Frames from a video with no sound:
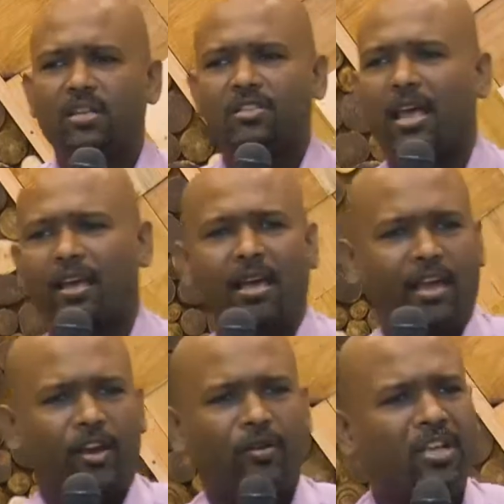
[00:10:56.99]
it's like,
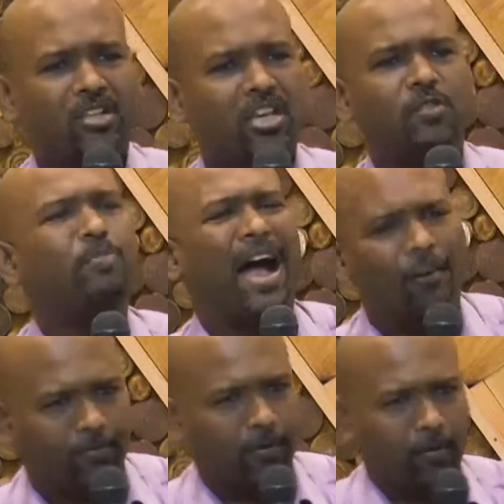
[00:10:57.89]
you know, he's, he's
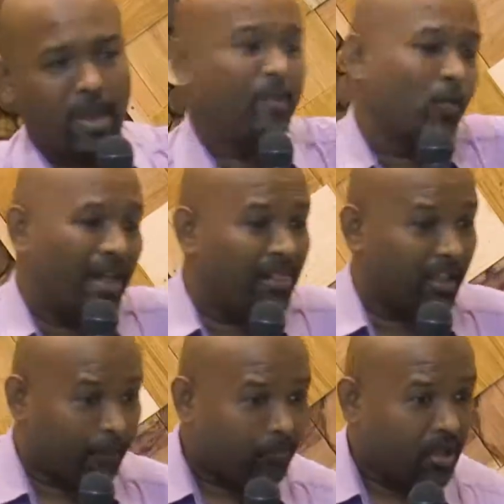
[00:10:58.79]
powerful, maybe
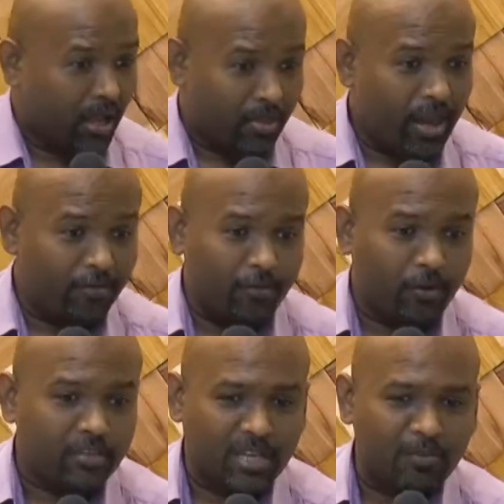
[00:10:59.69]
wealthy. And
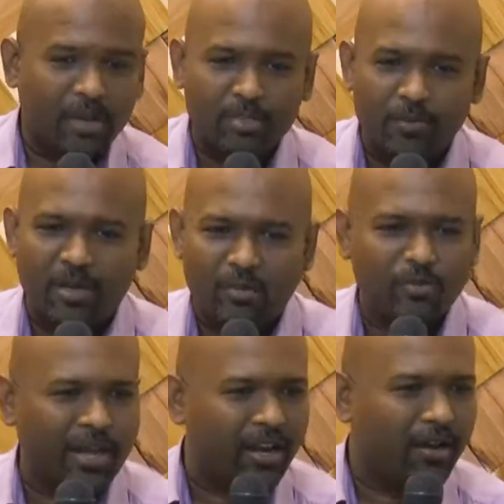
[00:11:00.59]
therefore, sometimes it becomes
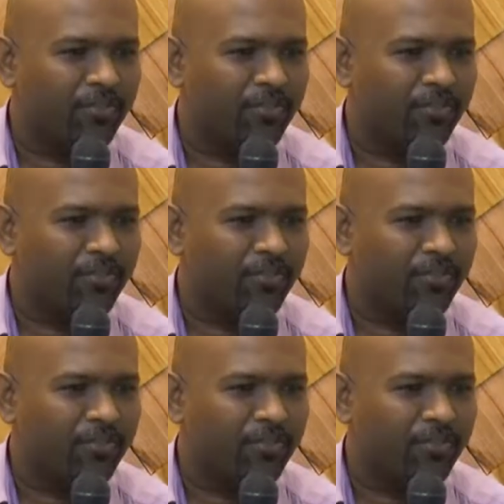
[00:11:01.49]
very